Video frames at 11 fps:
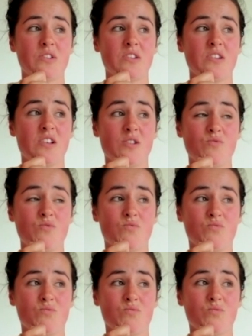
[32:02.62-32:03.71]
you know,
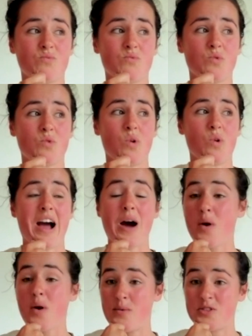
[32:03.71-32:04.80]

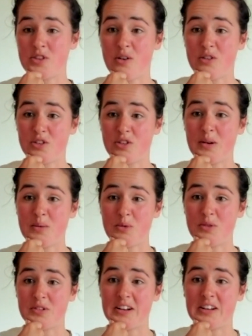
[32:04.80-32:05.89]
how I was going to do it
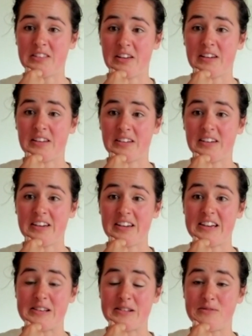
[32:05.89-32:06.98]
more than anything,
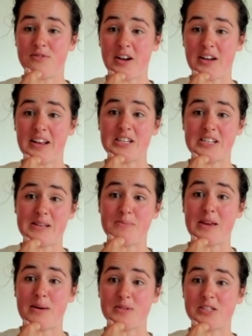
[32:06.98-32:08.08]
and financially be
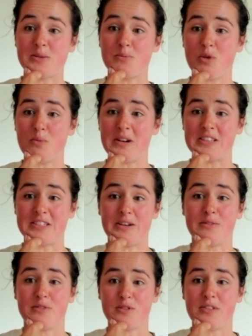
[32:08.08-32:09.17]
able to support
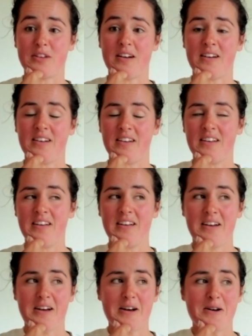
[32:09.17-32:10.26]
myself through that.
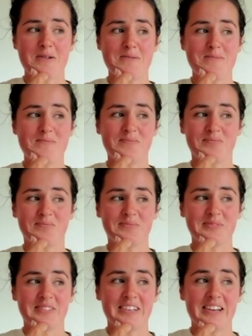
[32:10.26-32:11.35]
And
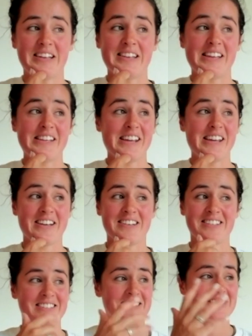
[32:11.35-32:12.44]
then
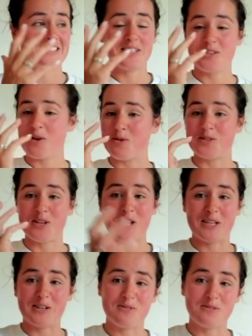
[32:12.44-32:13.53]
this whole
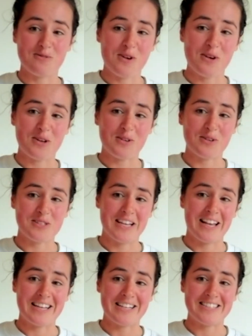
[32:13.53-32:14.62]
journey of rowing across the
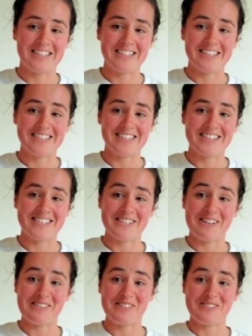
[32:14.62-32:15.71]
Atlantic is
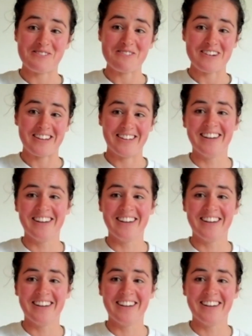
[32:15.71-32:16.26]
another story.